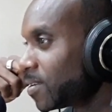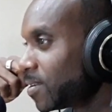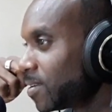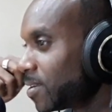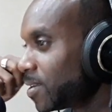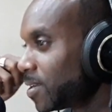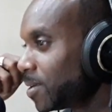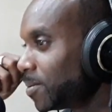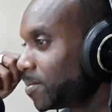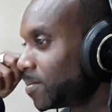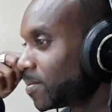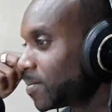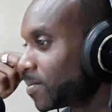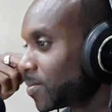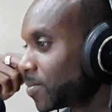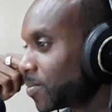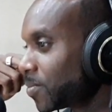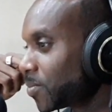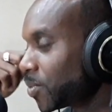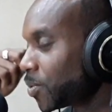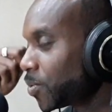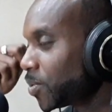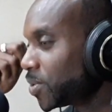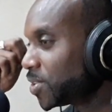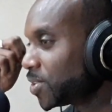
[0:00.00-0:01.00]
Yep.
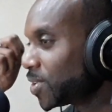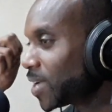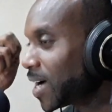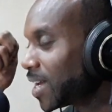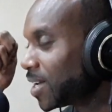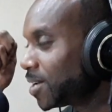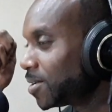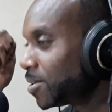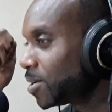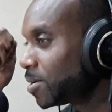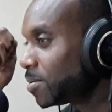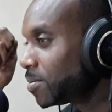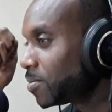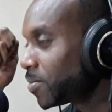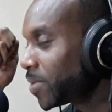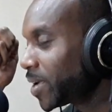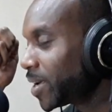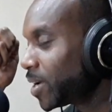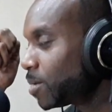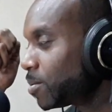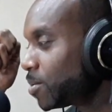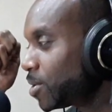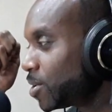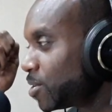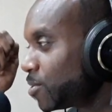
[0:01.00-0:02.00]
But once you add my
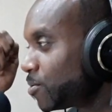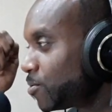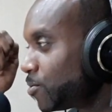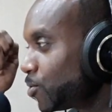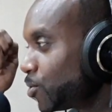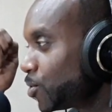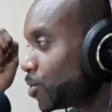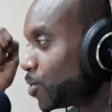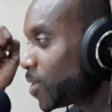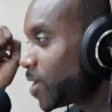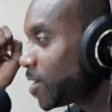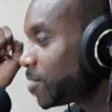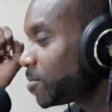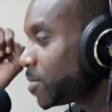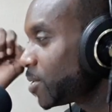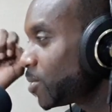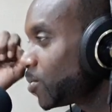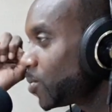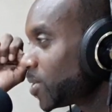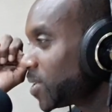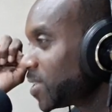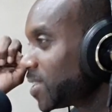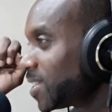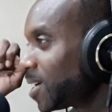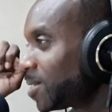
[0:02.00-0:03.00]
number on your phone, you have me on
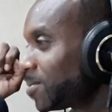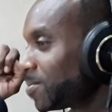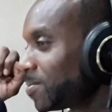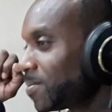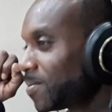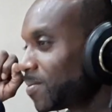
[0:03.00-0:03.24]
WhatsApp.